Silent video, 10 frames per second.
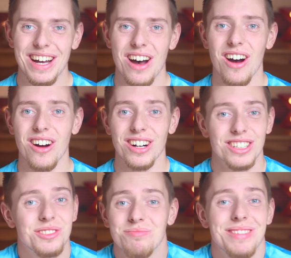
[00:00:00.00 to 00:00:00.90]
are
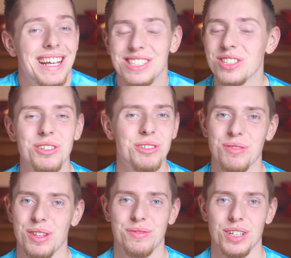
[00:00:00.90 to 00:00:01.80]
in school
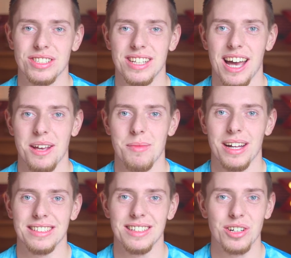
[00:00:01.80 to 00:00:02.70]
for the first time
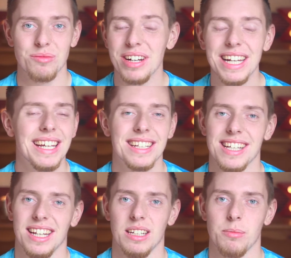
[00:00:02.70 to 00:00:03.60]
and are really
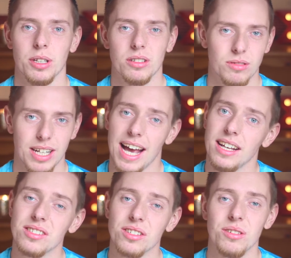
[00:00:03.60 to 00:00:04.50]
excited about going to high
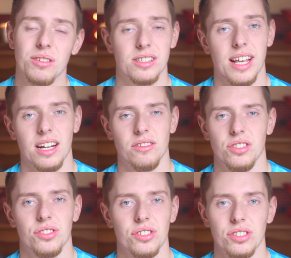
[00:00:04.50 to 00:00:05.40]
school or secondary
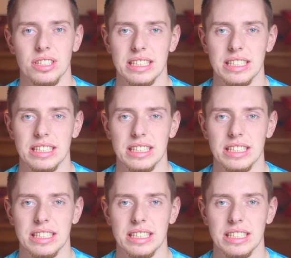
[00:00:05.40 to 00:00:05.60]
school,